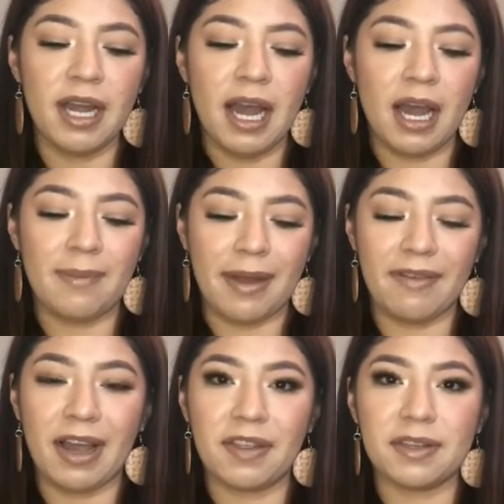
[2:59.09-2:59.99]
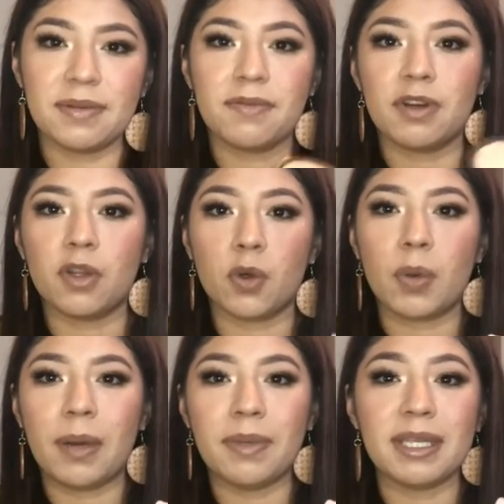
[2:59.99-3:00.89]
I've had this one for a little while,
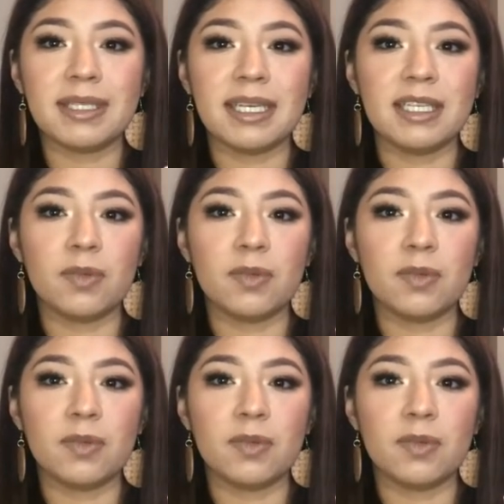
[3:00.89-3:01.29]
but this is